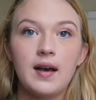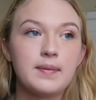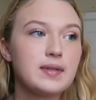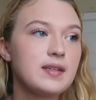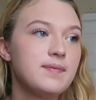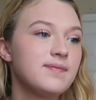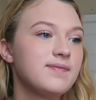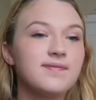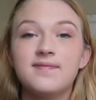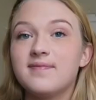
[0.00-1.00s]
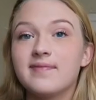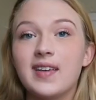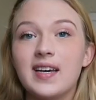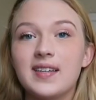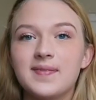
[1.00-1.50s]
I mean,
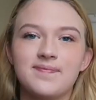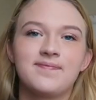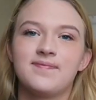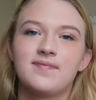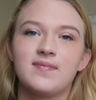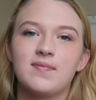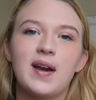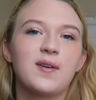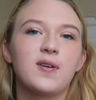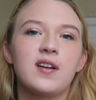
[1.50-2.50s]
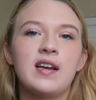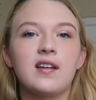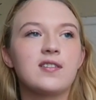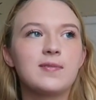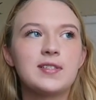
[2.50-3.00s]
like, my
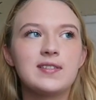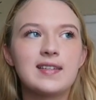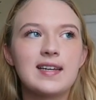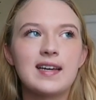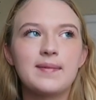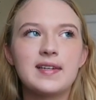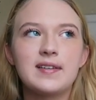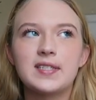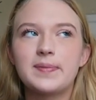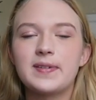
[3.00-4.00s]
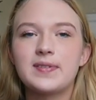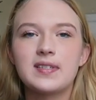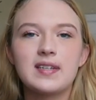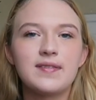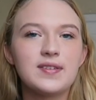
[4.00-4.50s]
coordinator told me, she's like, I mean, you're
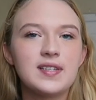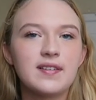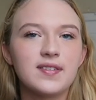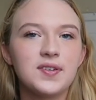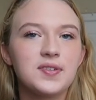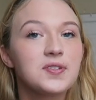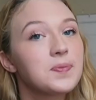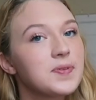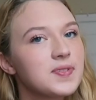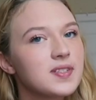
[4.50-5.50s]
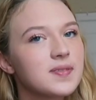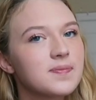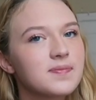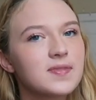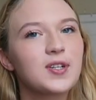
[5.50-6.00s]
supposed to, if you see a phone, you're supposed to
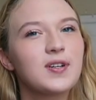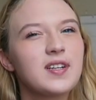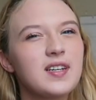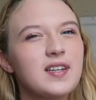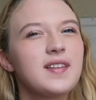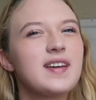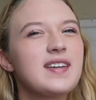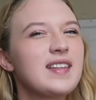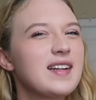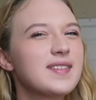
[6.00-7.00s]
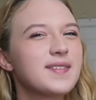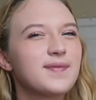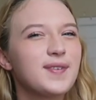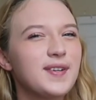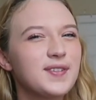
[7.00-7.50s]
turn it in. Like, that's
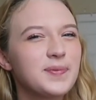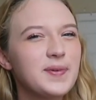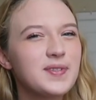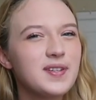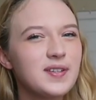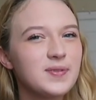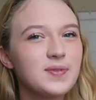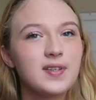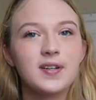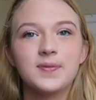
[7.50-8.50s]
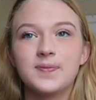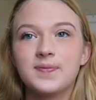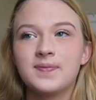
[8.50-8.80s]
what you're supposed to do, so.